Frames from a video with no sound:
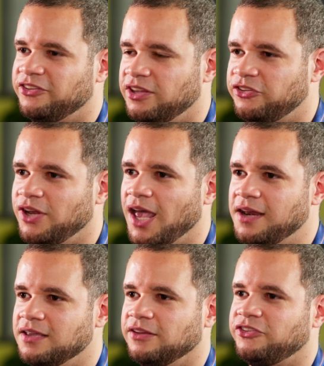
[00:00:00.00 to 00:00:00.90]

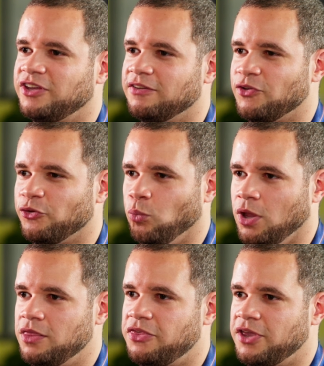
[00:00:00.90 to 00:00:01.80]
Cincinnatians, if there's
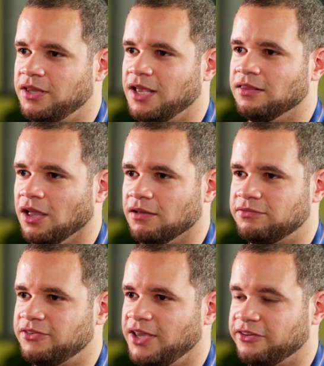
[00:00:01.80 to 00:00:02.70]
one thing they
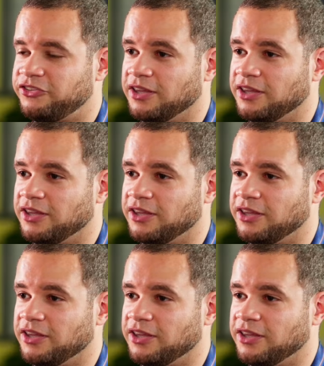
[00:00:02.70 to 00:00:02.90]
love, it's